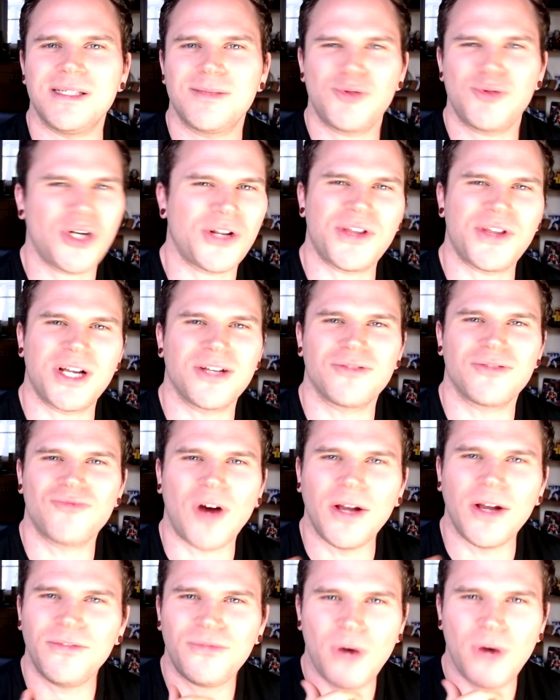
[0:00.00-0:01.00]
I'm trying to think of the
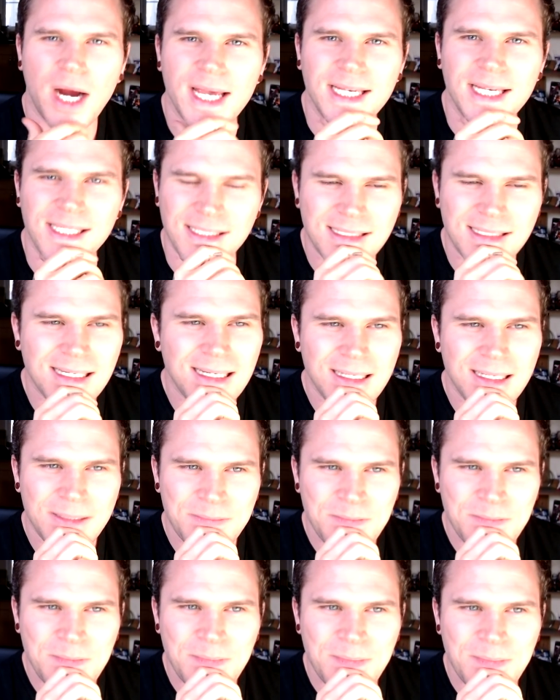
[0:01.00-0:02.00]
right phrase.
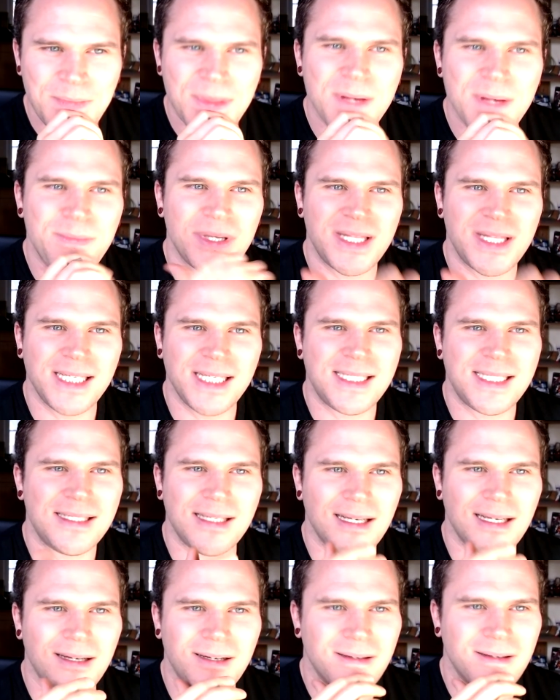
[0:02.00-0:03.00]
But this is
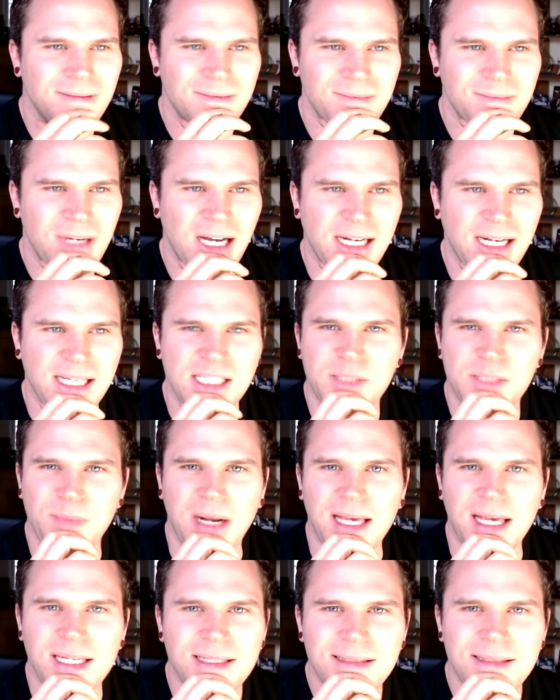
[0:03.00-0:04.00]

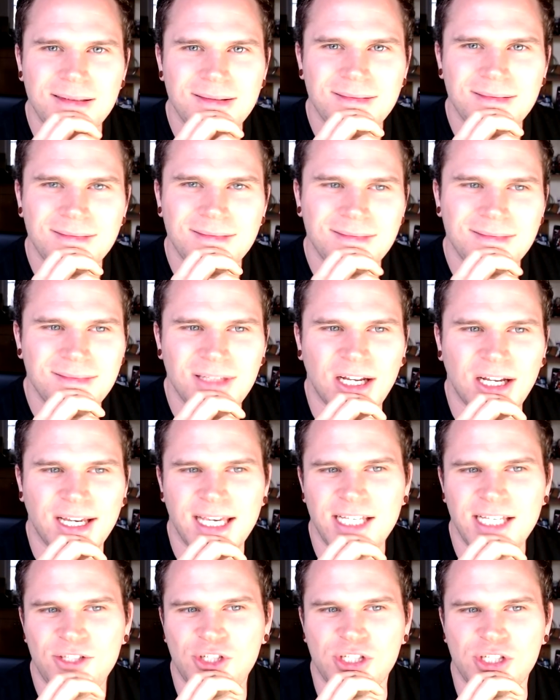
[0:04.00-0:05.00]
unexplained. Like,
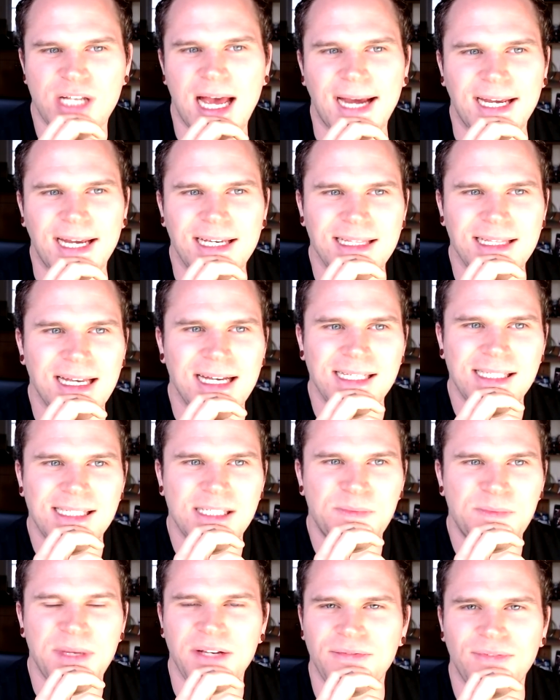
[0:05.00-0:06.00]
he's just hanging there. It's this
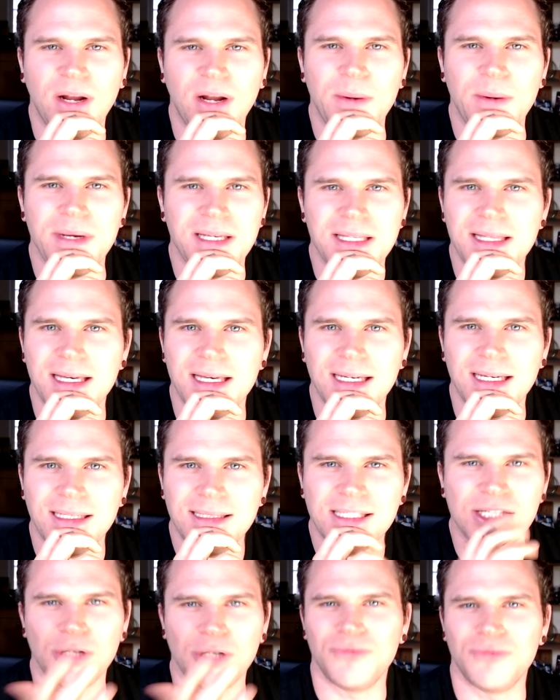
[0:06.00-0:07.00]
big floating thing.
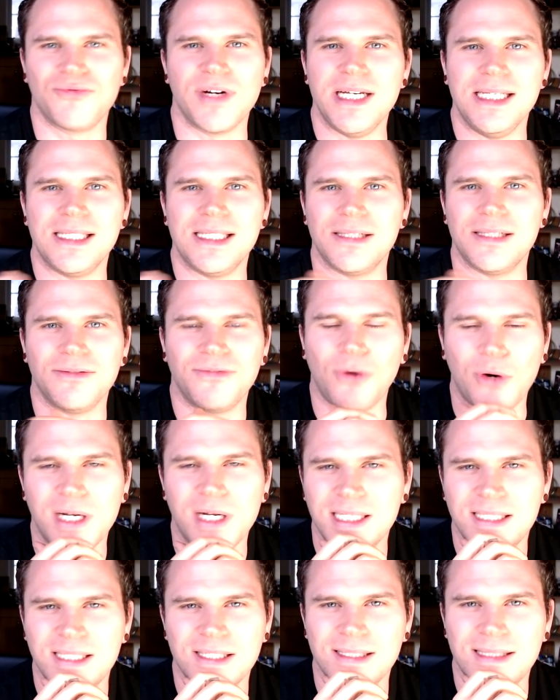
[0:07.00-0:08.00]
There's no reason for it.
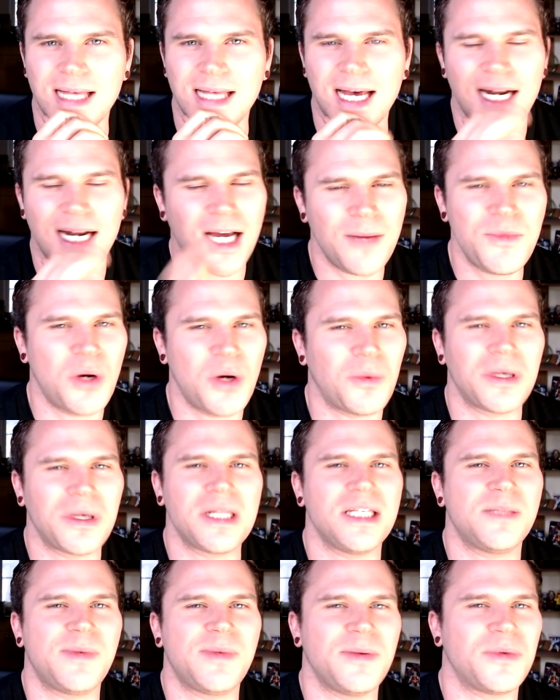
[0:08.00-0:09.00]
It's just there. And I'm not one of
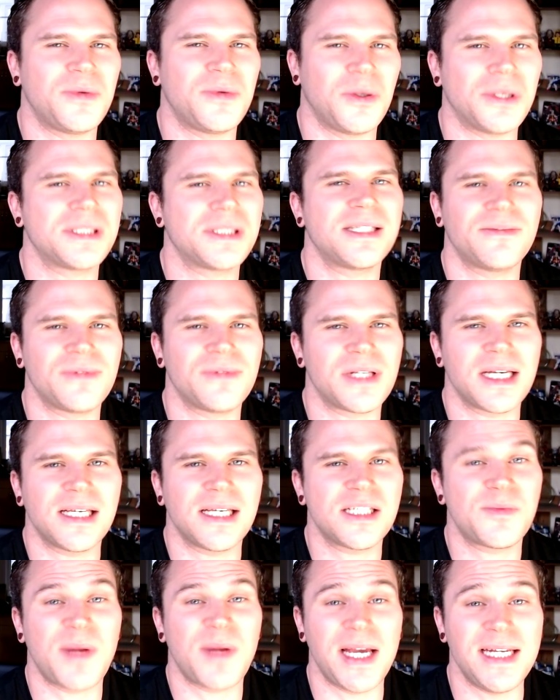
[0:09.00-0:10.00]
these people that wants everything
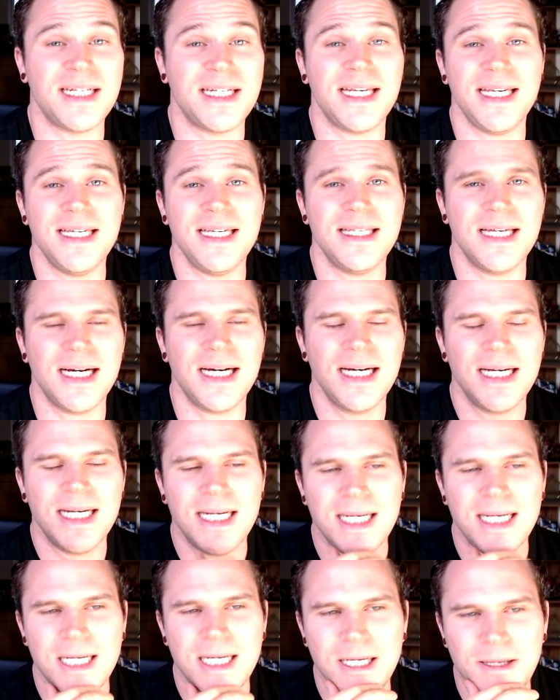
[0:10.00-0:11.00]
explained either.
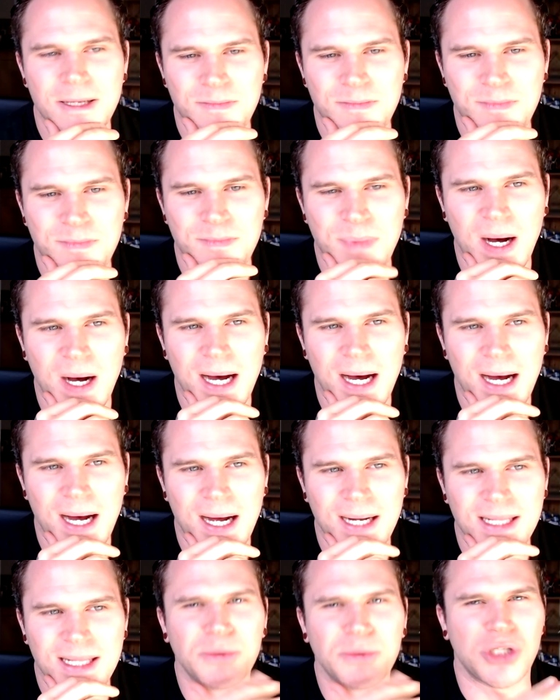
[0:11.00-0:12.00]

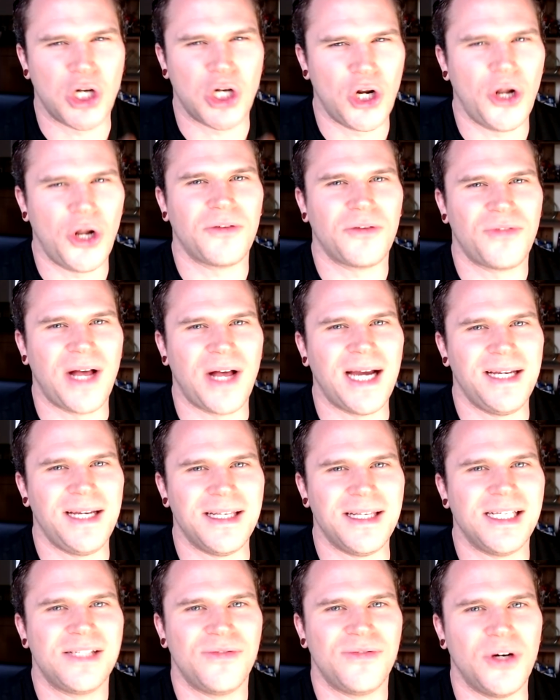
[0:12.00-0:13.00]
But there was a lot of that in
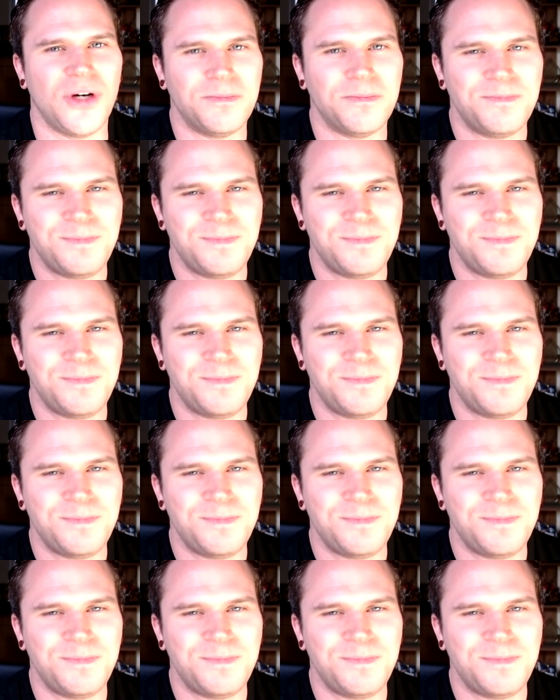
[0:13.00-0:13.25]
this film.